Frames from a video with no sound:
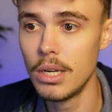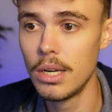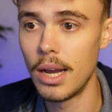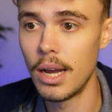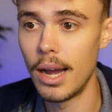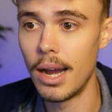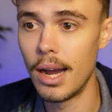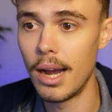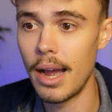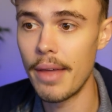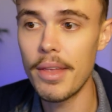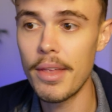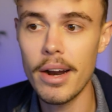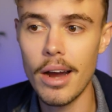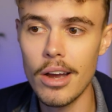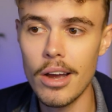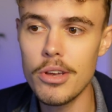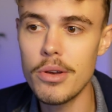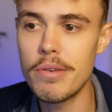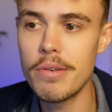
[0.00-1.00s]
And then,
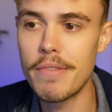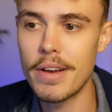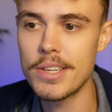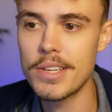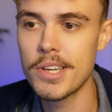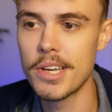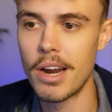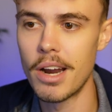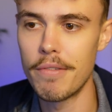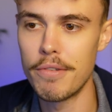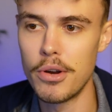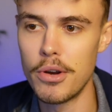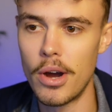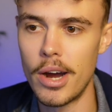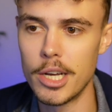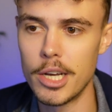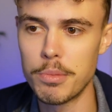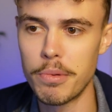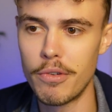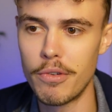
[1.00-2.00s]
are you investing enough in your
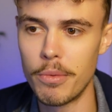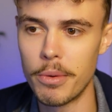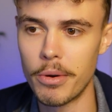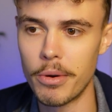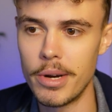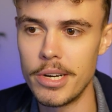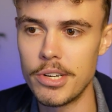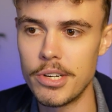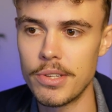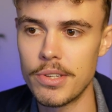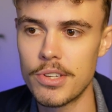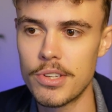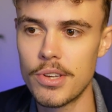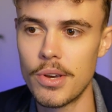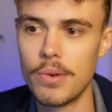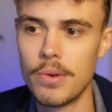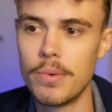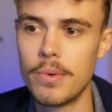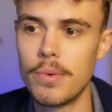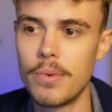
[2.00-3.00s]
highest performing regions?
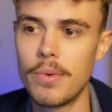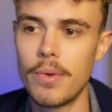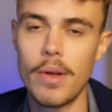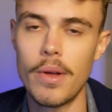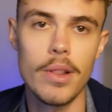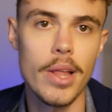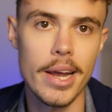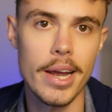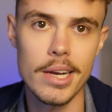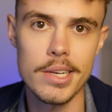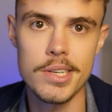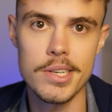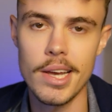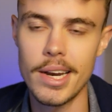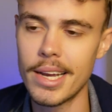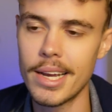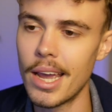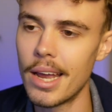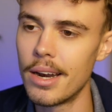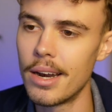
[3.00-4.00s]
So like I said,
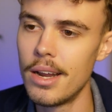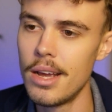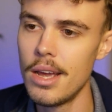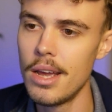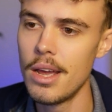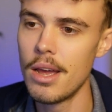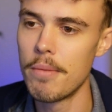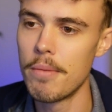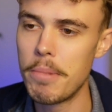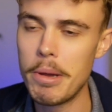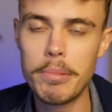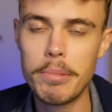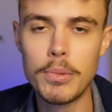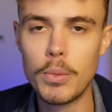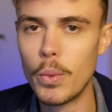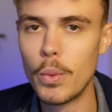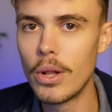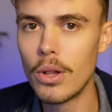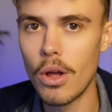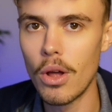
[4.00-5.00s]
again, people
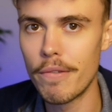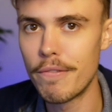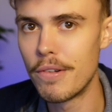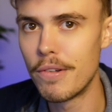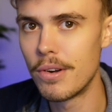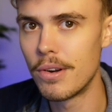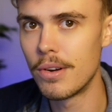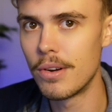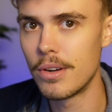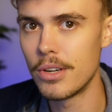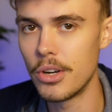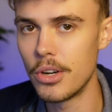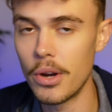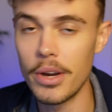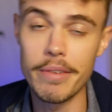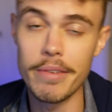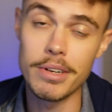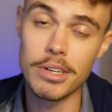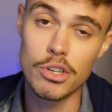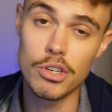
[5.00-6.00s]
will often,
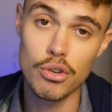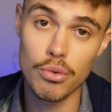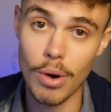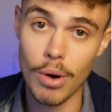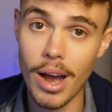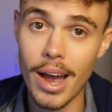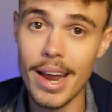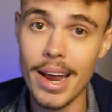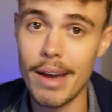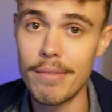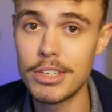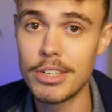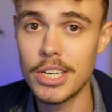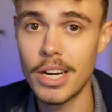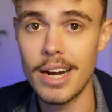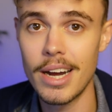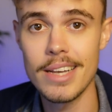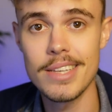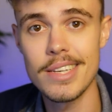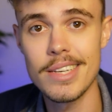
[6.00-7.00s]
even try
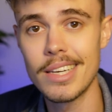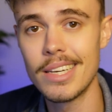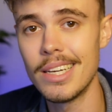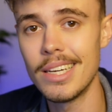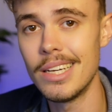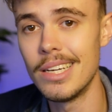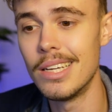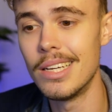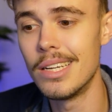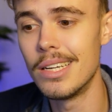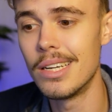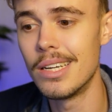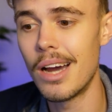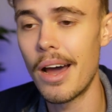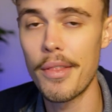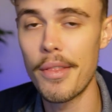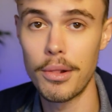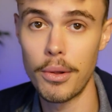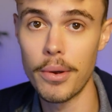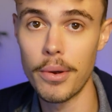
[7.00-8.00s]
advertising in
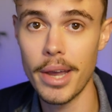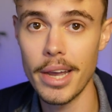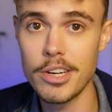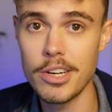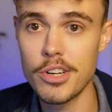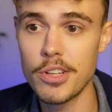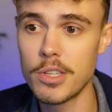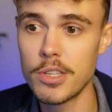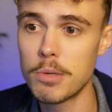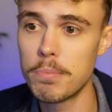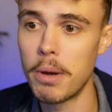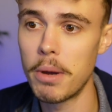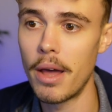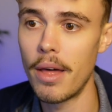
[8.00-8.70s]
other locations,